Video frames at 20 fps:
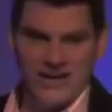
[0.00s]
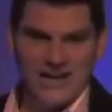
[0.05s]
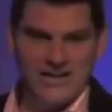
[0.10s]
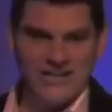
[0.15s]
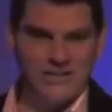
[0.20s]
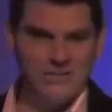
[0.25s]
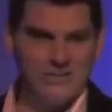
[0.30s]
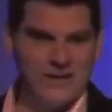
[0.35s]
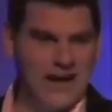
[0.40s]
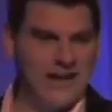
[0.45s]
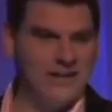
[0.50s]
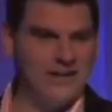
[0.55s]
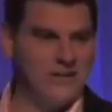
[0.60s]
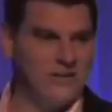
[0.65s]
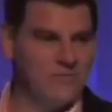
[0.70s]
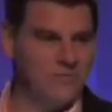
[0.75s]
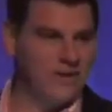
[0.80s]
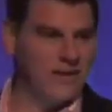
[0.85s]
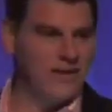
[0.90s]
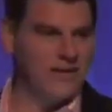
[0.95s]
actually we
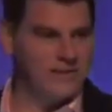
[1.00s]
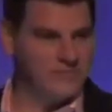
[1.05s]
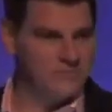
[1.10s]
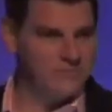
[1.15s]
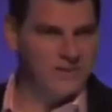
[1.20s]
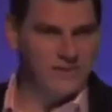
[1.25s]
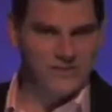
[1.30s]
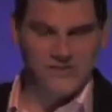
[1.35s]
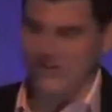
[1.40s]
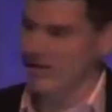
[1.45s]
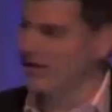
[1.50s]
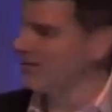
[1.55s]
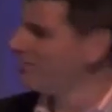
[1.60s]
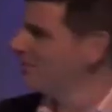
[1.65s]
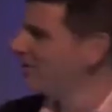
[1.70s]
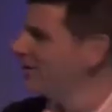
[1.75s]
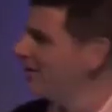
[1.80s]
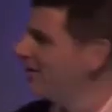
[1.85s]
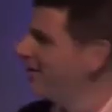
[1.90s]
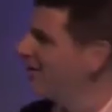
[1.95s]
hadn't. But it's
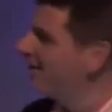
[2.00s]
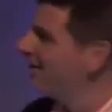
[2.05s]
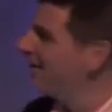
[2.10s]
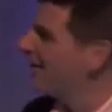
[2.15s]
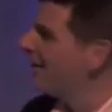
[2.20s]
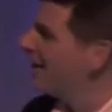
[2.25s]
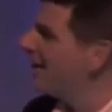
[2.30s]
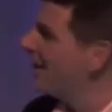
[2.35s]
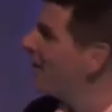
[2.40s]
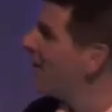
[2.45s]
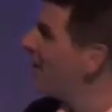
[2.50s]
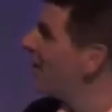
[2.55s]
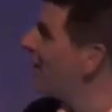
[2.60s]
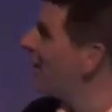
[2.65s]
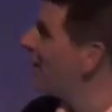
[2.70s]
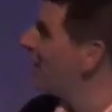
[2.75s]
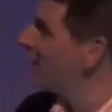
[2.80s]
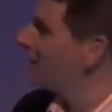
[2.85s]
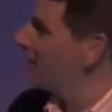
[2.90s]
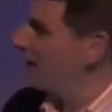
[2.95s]

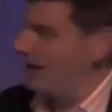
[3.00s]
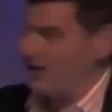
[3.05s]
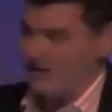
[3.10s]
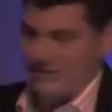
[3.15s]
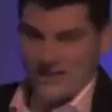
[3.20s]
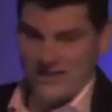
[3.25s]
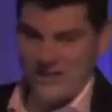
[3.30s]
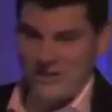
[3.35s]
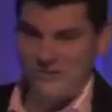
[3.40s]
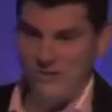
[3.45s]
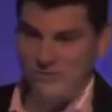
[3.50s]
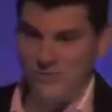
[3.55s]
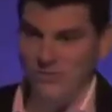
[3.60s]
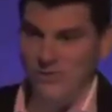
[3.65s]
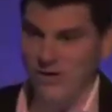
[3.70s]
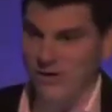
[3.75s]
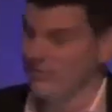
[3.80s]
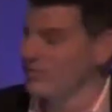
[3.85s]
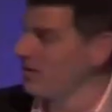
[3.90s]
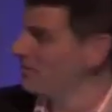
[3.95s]
I'm not getting into any trouble
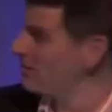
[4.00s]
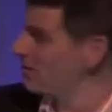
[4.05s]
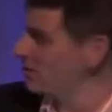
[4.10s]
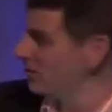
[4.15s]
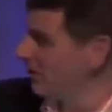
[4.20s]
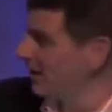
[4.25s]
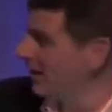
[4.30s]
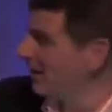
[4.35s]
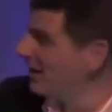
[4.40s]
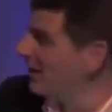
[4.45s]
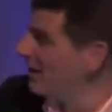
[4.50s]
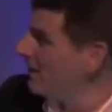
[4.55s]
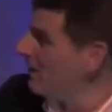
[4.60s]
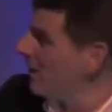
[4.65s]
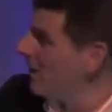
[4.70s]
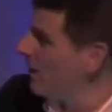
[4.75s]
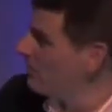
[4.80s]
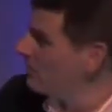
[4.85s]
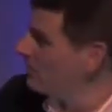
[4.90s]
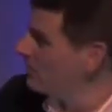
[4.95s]
by mentioning it.
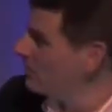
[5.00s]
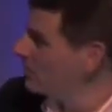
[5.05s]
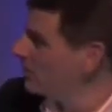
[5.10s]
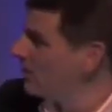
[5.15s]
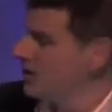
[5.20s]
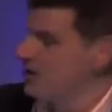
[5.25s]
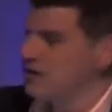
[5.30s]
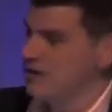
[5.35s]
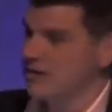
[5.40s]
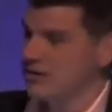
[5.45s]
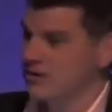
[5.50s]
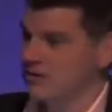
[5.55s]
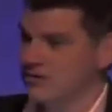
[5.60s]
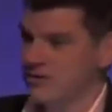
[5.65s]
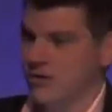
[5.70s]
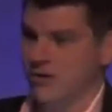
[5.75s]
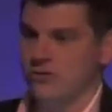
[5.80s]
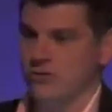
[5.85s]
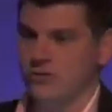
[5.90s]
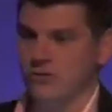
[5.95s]
Send
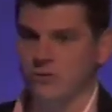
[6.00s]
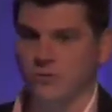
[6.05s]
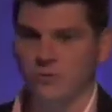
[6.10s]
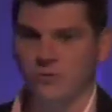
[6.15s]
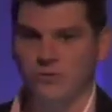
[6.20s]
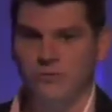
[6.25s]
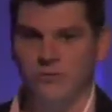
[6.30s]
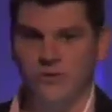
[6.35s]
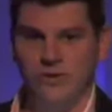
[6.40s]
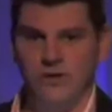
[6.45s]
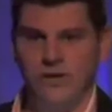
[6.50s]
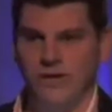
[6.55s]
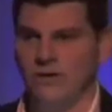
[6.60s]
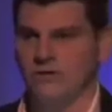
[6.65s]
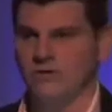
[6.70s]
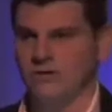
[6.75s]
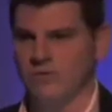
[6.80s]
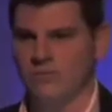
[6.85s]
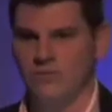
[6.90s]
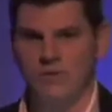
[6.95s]
Social I know
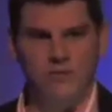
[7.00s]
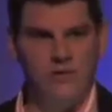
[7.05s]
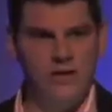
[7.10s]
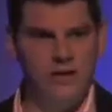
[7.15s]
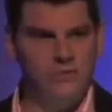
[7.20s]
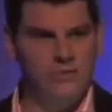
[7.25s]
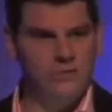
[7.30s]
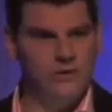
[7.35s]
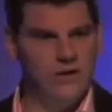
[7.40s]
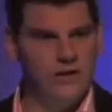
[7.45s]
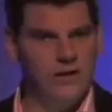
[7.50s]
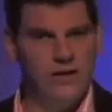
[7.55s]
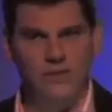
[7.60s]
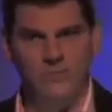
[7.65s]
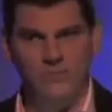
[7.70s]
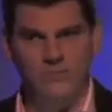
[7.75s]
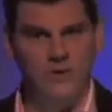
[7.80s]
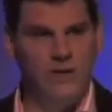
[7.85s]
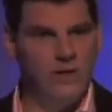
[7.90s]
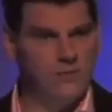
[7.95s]
some people here will know, and I've
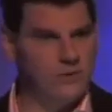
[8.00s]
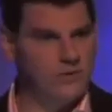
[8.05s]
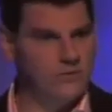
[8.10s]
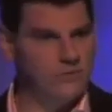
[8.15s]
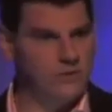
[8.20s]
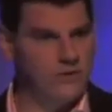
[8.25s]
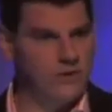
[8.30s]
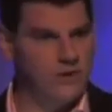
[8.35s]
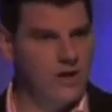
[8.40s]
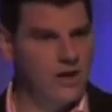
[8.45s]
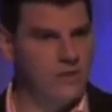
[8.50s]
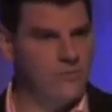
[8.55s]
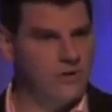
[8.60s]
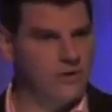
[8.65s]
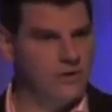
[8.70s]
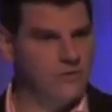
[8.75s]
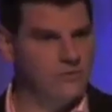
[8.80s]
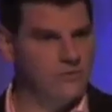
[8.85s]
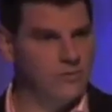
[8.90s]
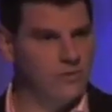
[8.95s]
been working with
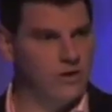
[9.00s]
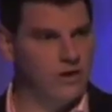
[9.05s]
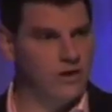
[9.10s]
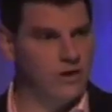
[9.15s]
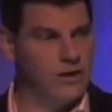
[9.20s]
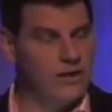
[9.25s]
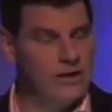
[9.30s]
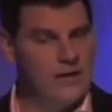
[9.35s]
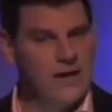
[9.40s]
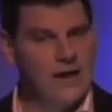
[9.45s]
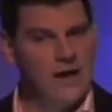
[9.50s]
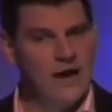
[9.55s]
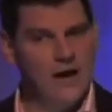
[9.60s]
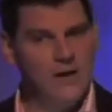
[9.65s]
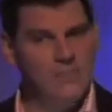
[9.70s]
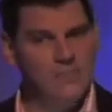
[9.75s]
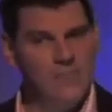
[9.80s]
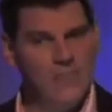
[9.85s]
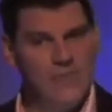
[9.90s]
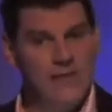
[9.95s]
Hermes for a while,
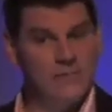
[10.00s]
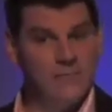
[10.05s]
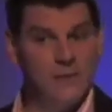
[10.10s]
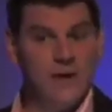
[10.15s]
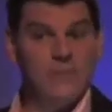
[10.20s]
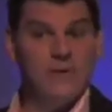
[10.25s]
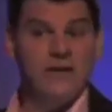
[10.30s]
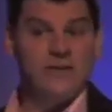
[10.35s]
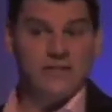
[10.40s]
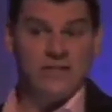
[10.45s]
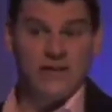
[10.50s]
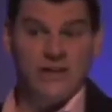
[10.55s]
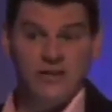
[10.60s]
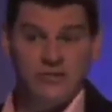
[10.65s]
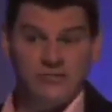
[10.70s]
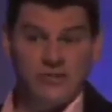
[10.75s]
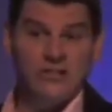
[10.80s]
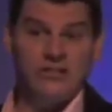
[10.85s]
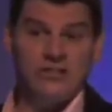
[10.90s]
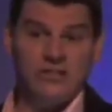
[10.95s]
is basically
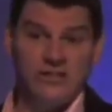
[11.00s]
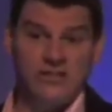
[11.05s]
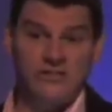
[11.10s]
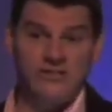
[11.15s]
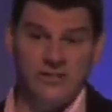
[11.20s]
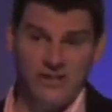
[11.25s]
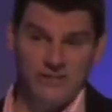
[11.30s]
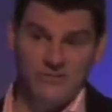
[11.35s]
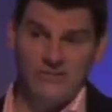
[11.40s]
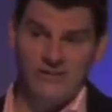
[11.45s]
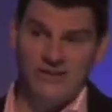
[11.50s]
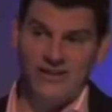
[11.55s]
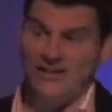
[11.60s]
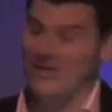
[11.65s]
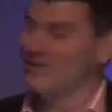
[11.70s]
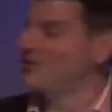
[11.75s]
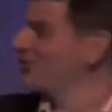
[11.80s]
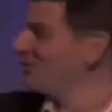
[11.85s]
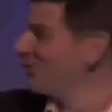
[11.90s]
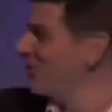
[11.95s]
address list delivery.
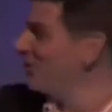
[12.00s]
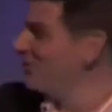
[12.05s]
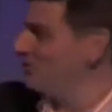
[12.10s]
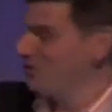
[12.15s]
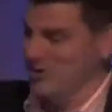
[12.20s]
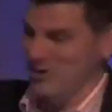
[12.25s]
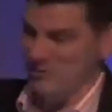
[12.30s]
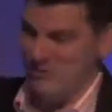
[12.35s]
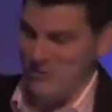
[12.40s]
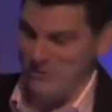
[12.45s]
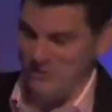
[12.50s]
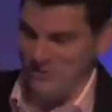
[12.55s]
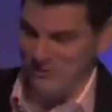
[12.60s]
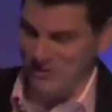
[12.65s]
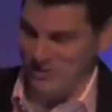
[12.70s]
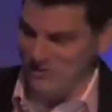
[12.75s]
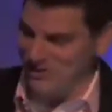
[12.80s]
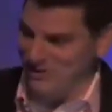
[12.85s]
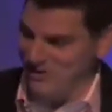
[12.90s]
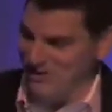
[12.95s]
And this is an interesting experience for
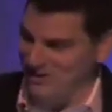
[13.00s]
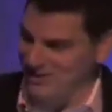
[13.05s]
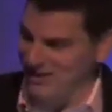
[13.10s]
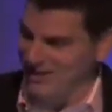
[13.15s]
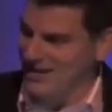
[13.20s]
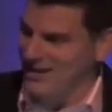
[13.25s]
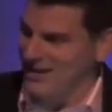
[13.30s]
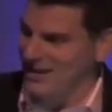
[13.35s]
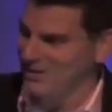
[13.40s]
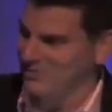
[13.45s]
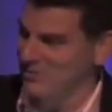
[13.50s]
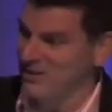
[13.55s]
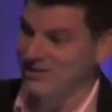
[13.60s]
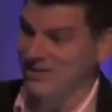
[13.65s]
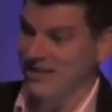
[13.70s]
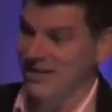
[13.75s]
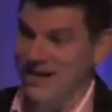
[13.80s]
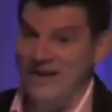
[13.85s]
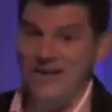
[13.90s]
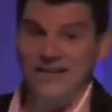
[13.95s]
me because it's
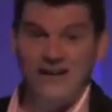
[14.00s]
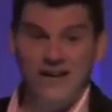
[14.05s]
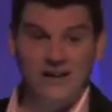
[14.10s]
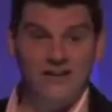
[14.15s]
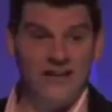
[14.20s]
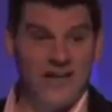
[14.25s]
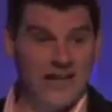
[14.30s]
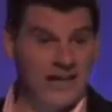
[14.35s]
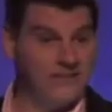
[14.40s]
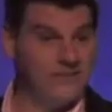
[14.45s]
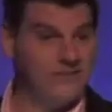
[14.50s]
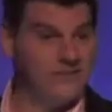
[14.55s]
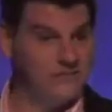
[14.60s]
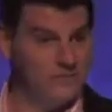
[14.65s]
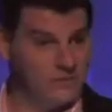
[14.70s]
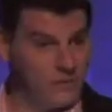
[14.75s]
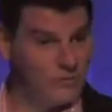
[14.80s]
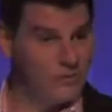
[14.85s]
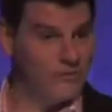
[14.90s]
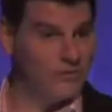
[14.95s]
basically 8 young
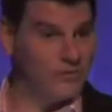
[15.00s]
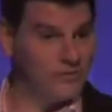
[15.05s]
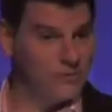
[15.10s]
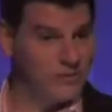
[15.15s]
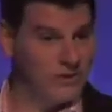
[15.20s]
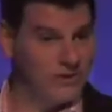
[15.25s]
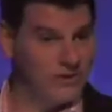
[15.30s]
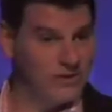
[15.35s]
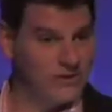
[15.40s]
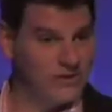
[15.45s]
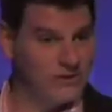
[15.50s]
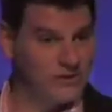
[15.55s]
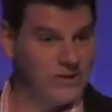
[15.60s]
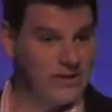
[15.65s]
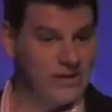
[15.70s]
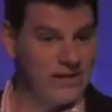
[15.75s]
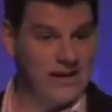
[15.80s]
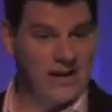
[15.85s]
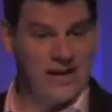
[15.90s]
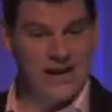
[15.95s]
lads, software entrepreneurs
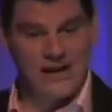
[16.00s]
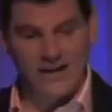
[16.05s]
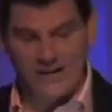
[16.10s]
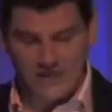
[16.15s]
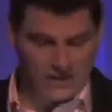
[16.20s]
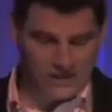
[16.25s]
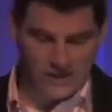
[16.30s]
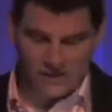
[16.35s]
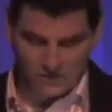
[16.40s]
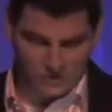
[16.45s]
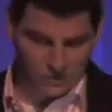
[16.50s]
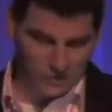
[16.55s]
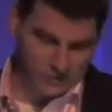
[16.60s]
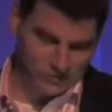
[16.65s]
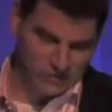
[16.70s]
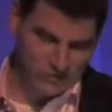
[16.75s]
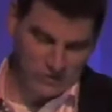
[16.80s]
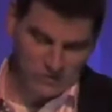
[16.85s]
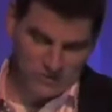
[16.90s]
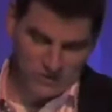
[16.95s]
and other sorts
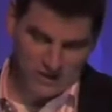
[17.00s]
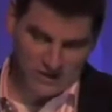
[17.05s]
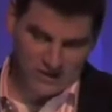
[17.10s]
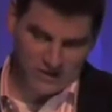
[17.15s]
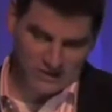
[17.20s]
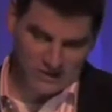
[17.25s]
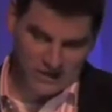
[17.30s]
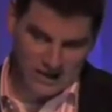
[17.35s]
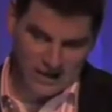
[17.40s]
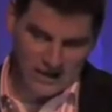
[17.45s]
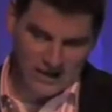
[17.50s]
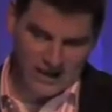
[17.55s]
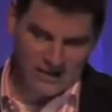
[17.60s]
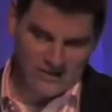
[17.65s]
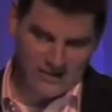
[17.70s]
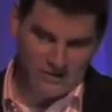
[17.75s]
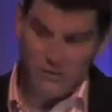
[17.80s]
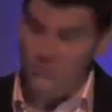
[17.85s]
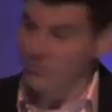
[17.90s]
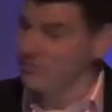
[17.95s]
of entrepreneurs,
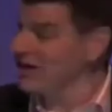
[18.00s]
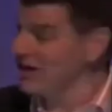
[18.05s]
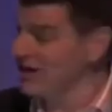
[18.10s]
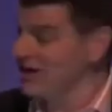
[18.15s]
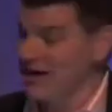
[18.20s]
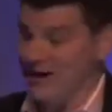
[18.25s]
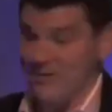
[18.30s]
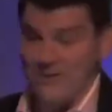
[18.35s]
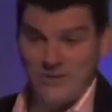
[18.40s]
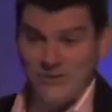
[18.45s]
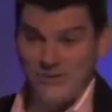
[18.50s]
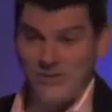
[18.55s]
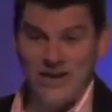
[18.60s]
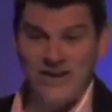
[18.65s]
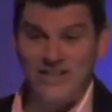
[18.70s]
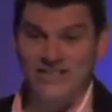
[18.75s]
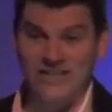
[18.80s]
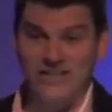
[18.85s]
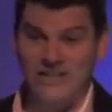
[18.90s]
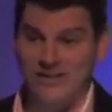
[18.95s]
and they're all really young. I mean, they're sort
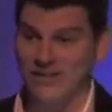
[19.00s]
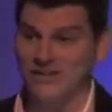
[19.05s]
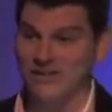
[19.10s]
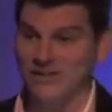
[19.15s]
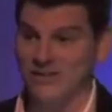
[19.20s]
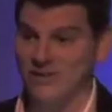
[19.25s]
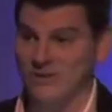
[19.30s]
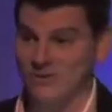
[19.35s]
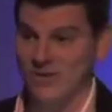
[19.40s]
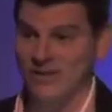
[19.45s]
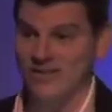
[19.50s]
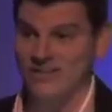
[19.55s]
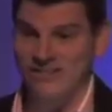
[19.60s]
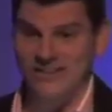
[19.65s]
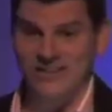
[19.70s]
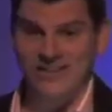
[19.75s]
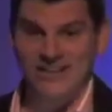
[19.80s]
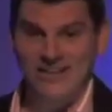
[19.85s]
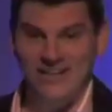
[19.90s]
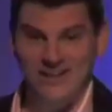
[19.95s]
of 18, 19,
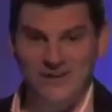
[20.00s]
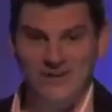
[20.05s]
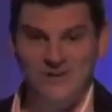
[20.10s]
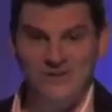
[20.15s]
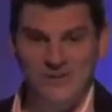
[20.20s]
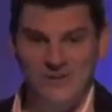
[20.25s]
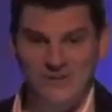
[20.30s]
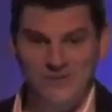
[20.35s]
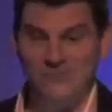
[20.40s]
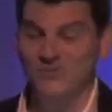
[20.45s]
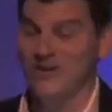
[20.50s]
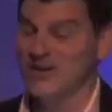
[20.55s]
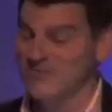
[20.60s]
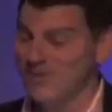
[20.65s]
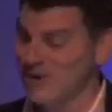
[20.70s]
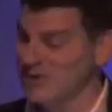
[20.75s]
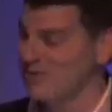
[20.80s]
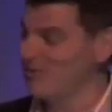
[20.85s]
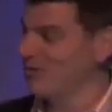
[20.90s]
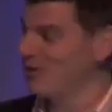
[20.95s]
20, it really
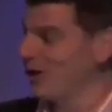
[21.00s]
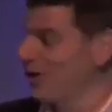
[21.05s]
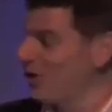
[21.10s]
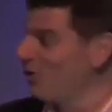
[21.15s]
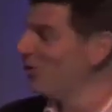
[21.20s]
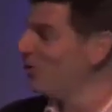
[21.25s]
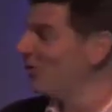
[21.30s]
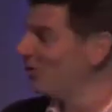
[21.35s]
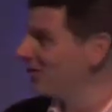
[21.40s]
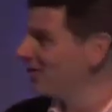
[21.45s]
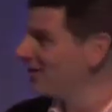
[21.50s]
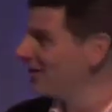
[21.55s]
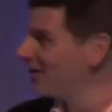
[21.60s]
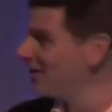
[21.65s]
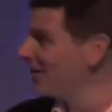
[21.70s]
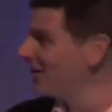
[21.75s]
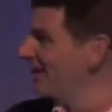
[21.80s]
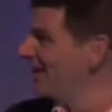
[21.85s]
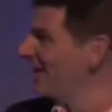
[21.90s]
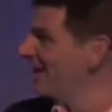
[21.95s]
makes me feel old. And
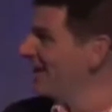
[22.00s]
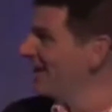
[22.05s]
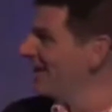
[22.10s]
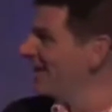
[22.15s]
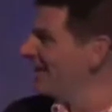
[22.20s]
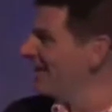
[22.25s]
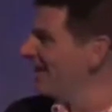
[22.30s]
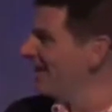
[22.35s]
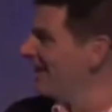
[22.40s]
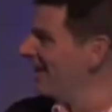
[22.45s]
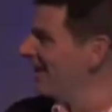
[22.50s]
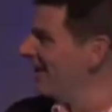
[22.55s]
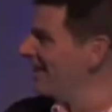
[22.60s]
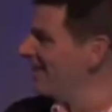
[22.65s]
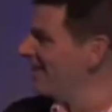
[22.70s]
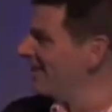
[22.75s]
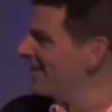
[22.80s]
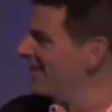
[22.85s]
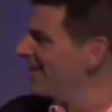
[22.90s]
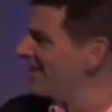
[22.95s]

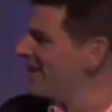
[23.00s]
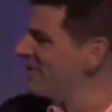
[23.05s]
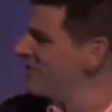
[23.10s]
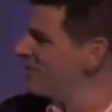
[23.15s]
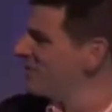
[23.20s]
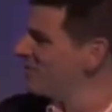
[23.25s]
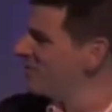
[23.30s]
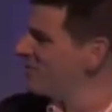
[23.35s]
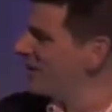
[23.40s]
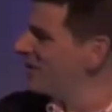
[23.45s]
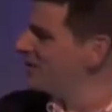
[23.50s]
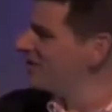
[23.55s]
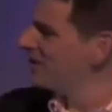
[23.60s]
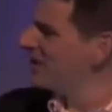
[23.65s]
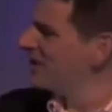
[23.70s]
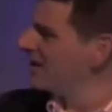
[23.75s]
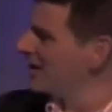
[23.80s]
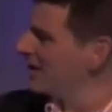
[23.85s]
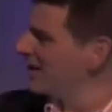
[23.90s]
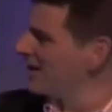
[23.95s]
they've
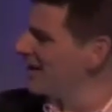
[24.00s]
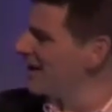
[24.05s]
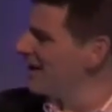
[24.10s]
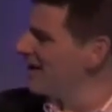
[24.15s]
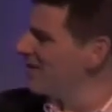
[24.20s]
basically,